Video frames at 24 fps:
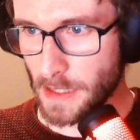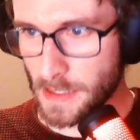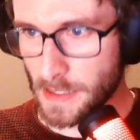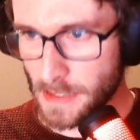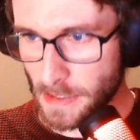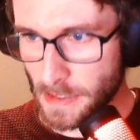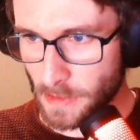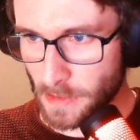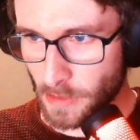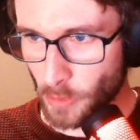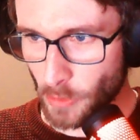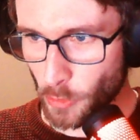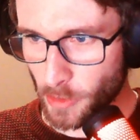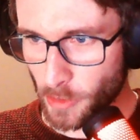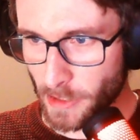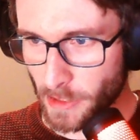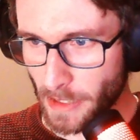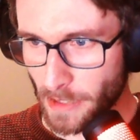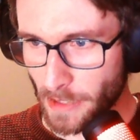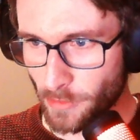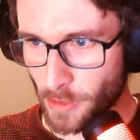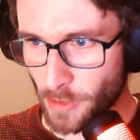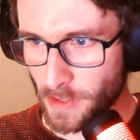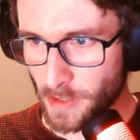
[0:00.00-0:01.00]
it okay
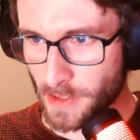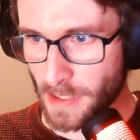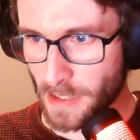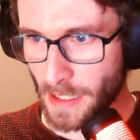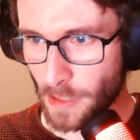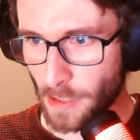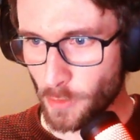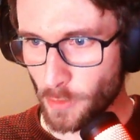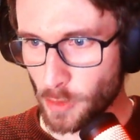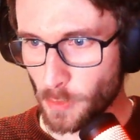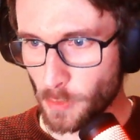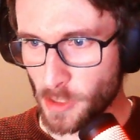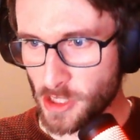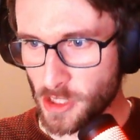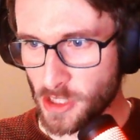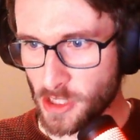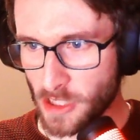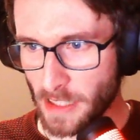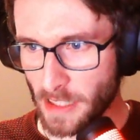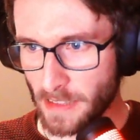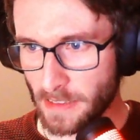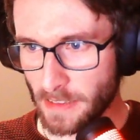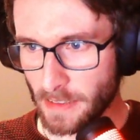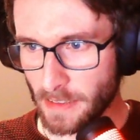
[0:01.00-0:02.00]
for the town to be
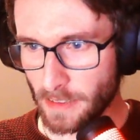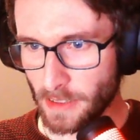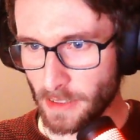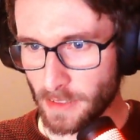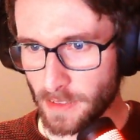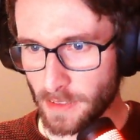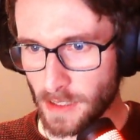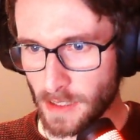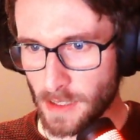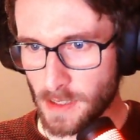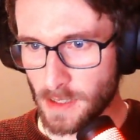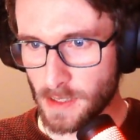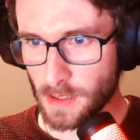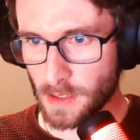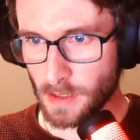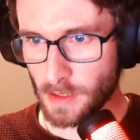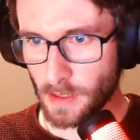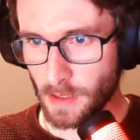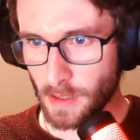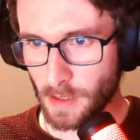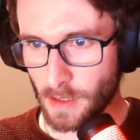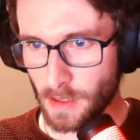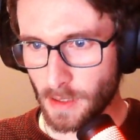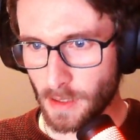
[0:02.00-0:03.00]
shaking like this?
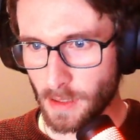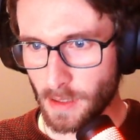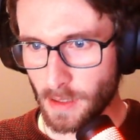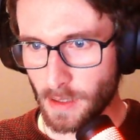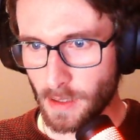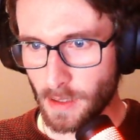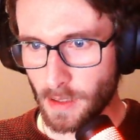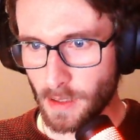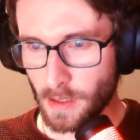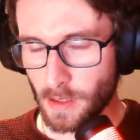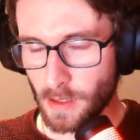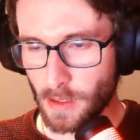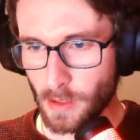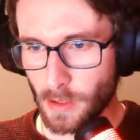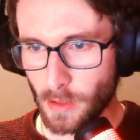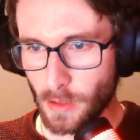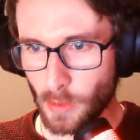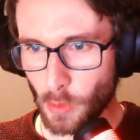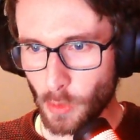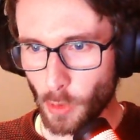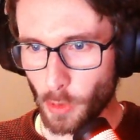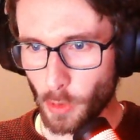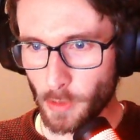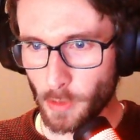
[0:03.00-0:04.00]

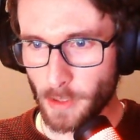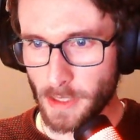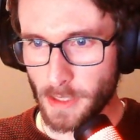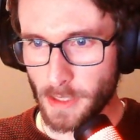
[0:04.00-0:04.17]
All this